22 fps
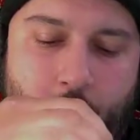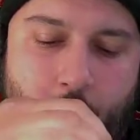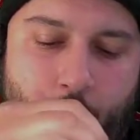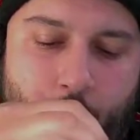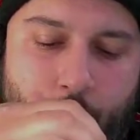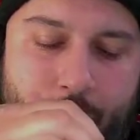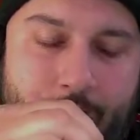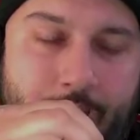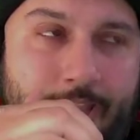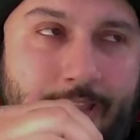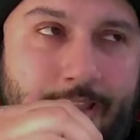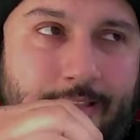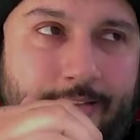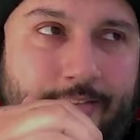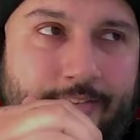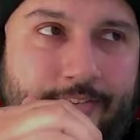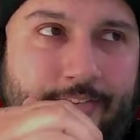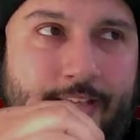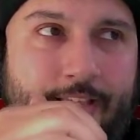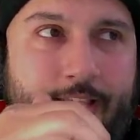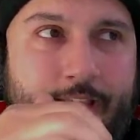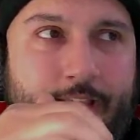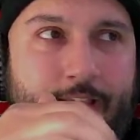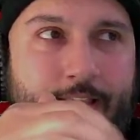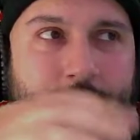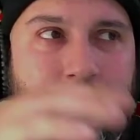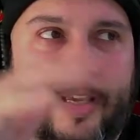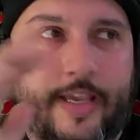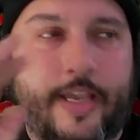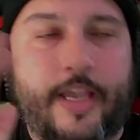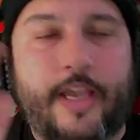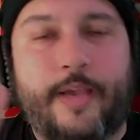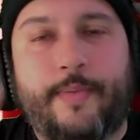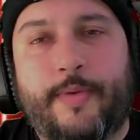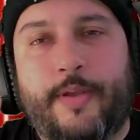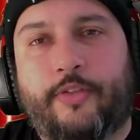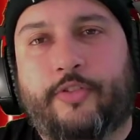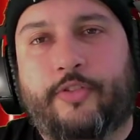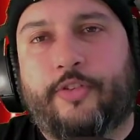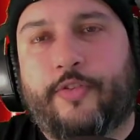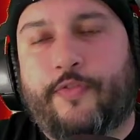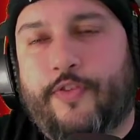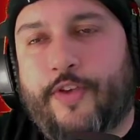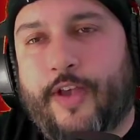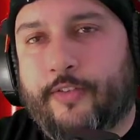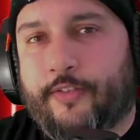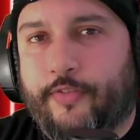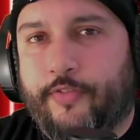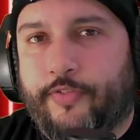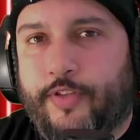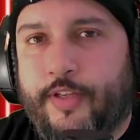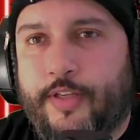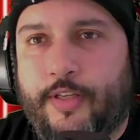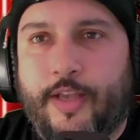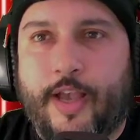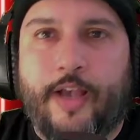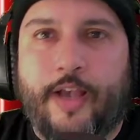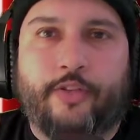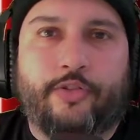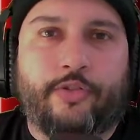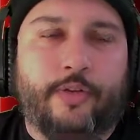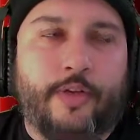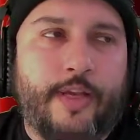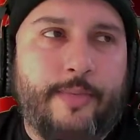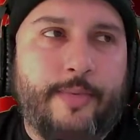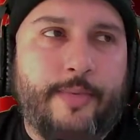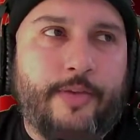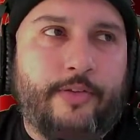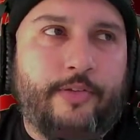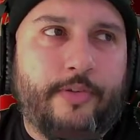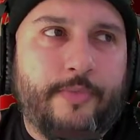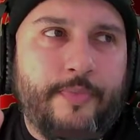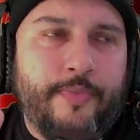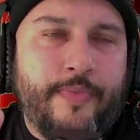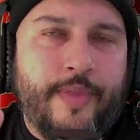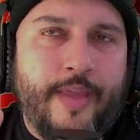what I can see in the image, if you guys have seen the actual image,